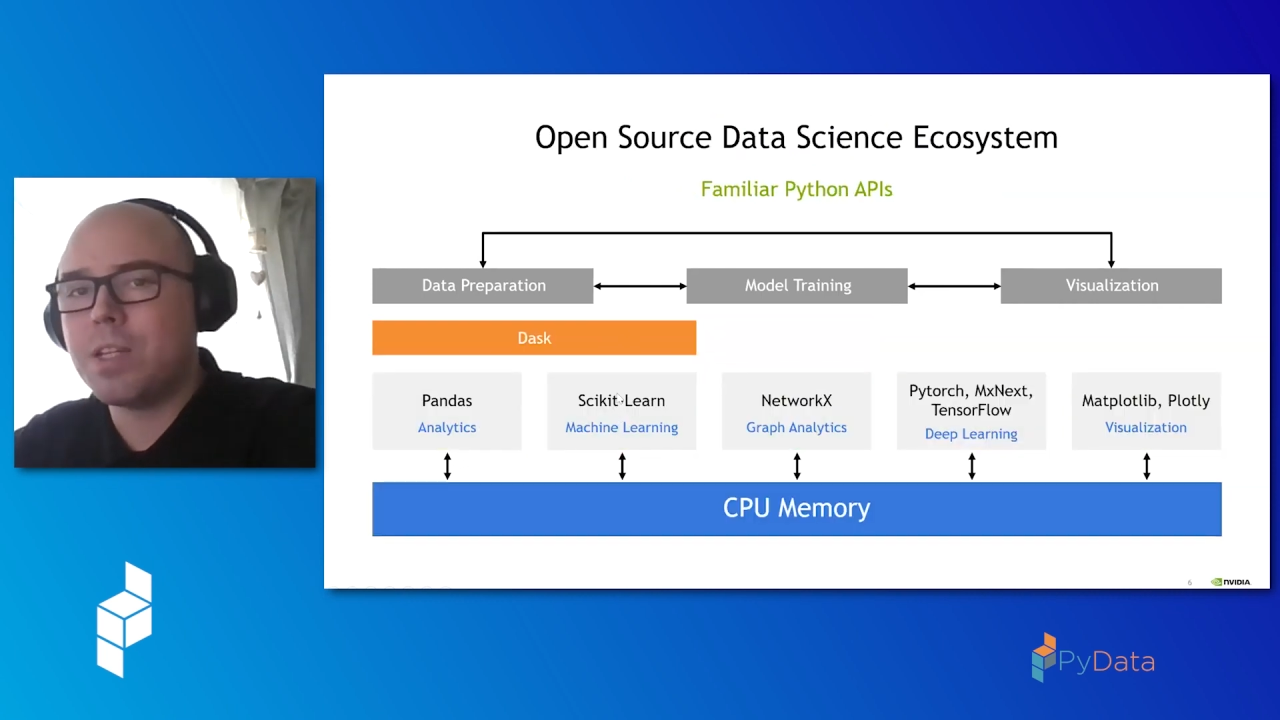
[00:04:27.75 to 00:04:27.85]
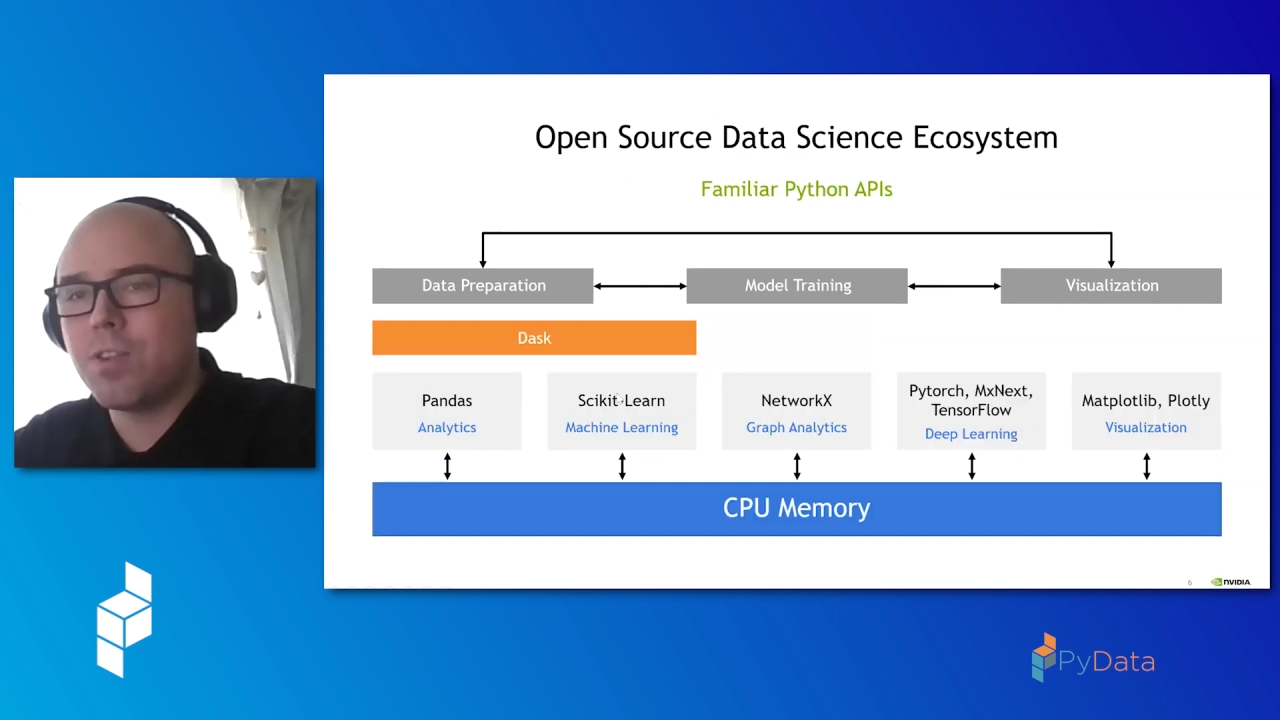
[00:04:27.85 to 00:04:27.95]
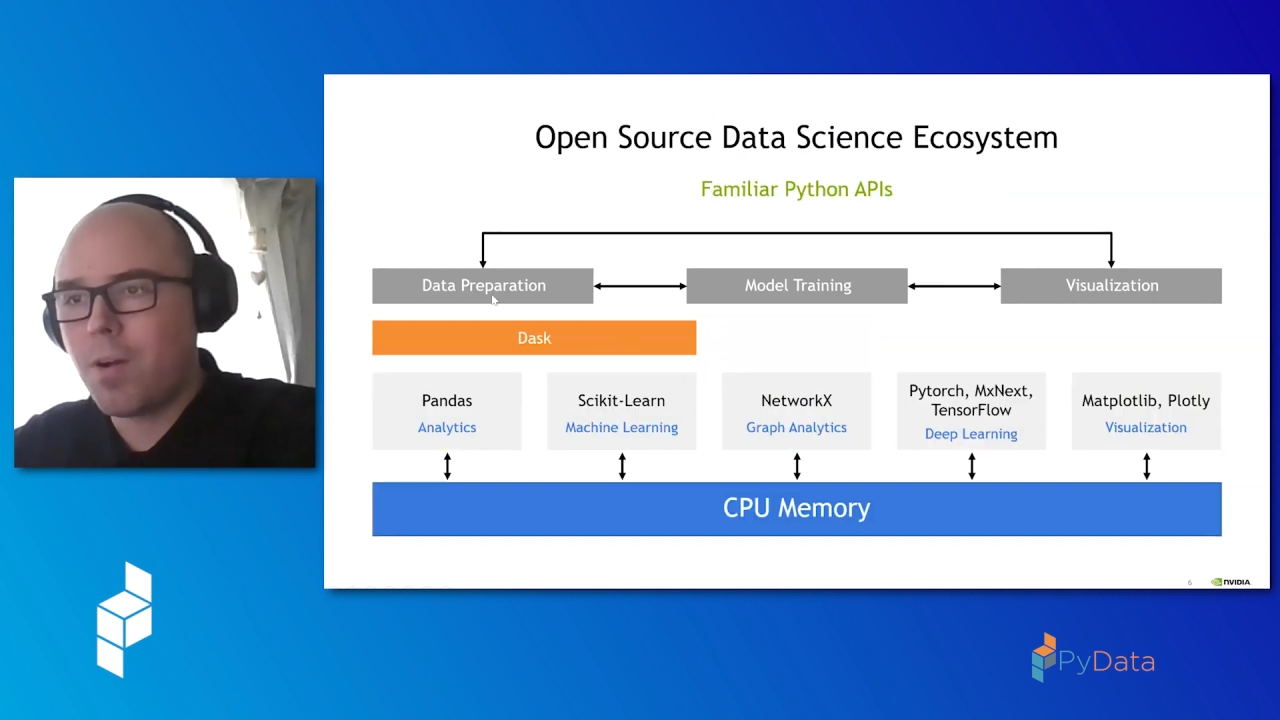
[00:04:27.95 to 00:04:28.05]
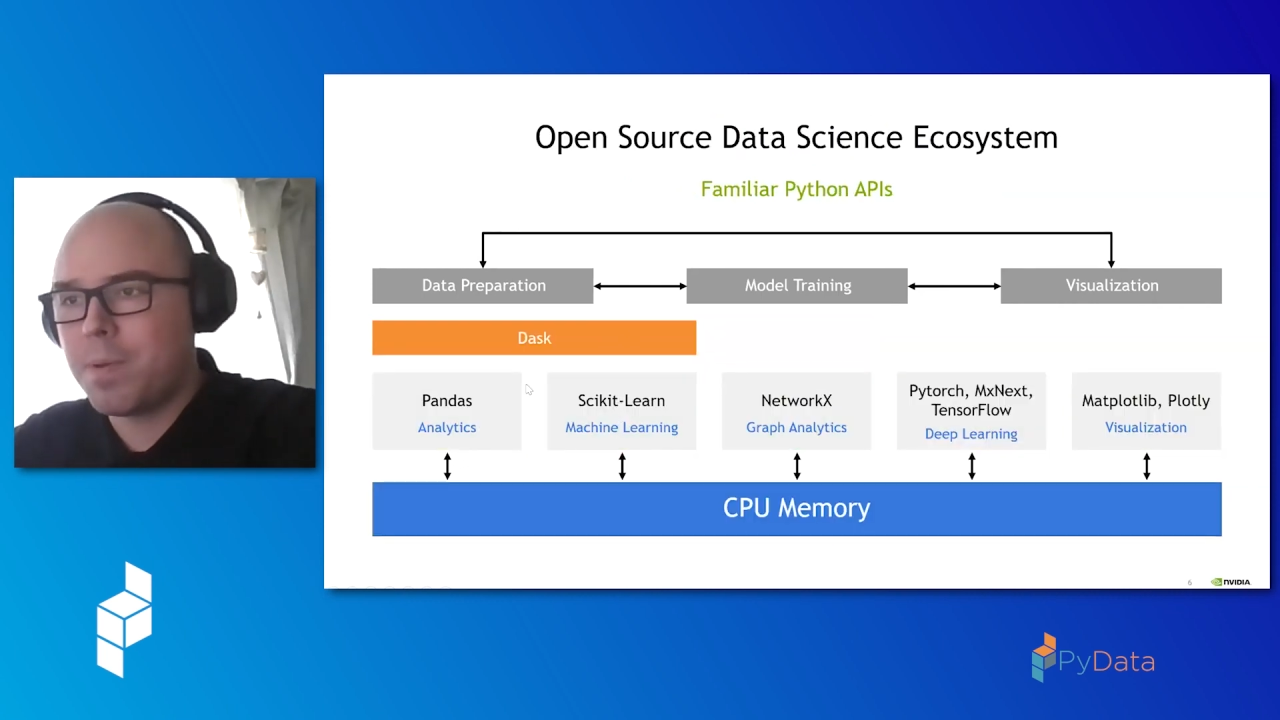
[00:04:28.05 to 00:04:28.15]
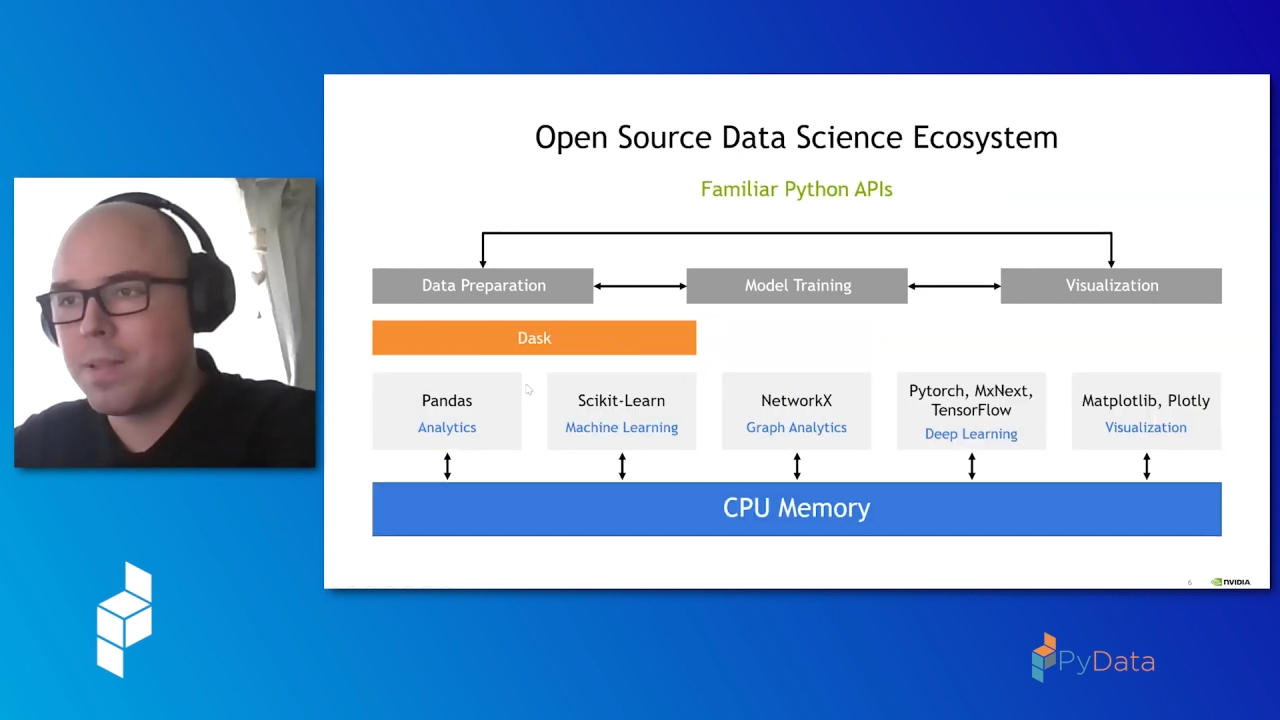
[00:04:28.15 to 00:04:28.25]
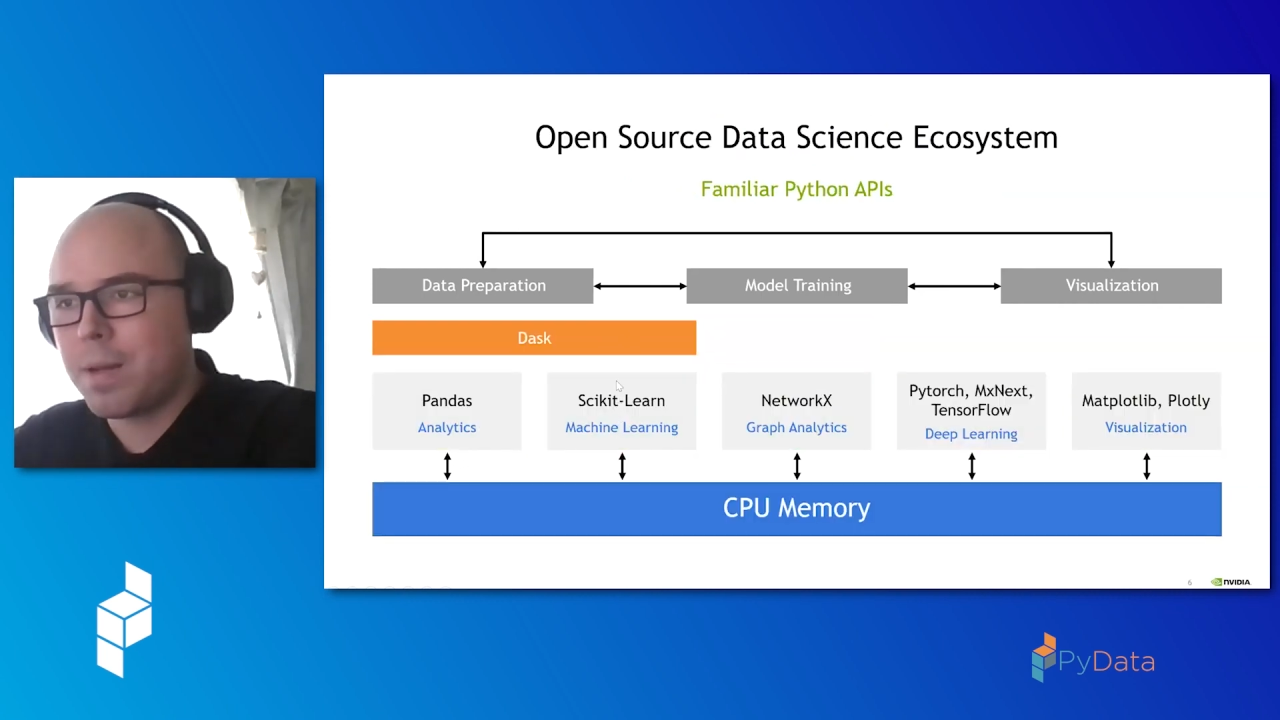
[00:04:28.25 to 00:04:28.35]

a drop-in